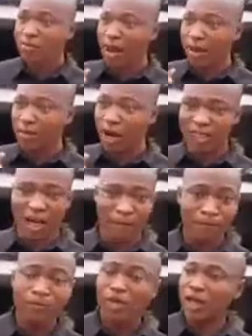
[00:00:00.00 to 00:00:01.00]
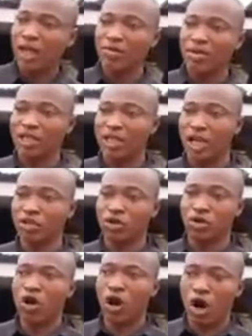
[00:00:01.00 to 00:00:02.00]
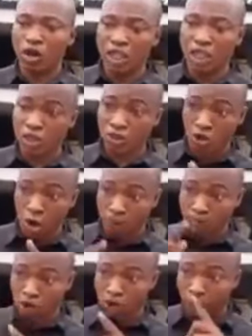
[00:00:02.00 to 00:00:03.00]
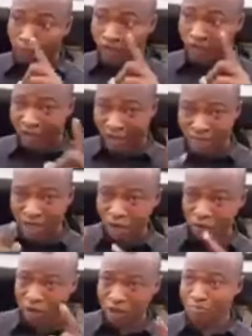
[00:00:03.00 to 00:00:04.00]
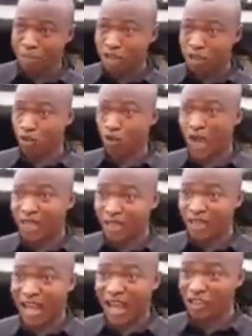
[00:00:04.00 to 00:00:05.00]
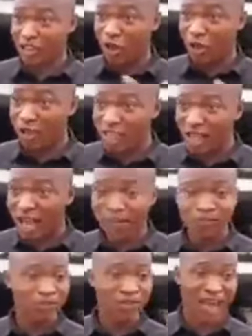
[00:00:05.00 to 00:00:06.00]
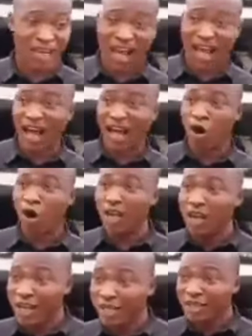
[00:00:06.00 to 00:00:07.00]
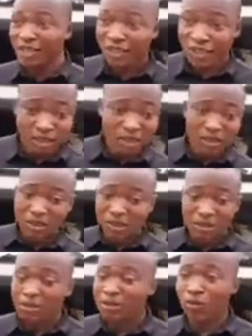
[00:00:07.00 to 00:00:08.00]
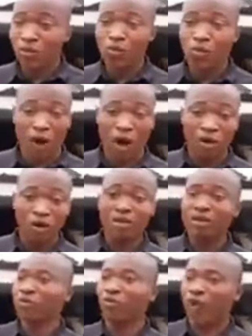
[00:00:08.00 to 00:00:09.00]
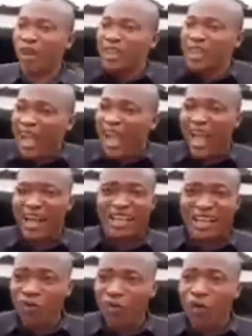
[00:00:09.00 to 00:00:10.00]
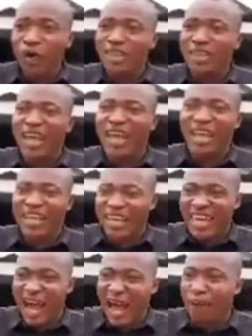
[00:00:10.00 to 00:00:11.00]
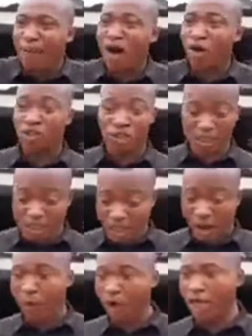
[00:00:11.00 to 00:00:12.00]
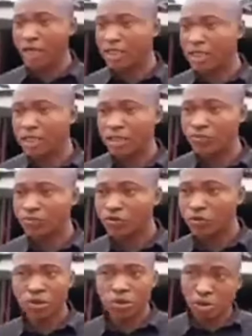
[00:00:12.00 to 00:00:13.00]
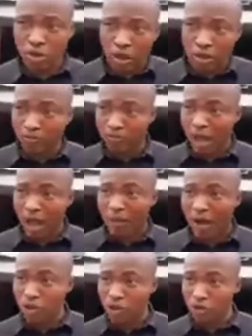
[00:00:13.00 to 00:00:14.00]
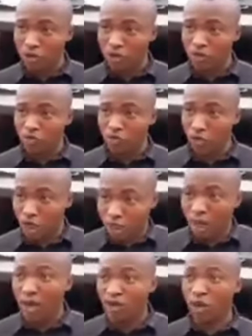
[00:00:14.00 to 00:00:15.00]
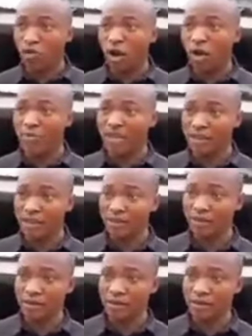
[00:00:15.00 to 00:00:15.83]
My brother, let me tell you, all these crumbs of criminals masquerading as your leader, that are only what they care about is their pockets, not about you, not about your well-being.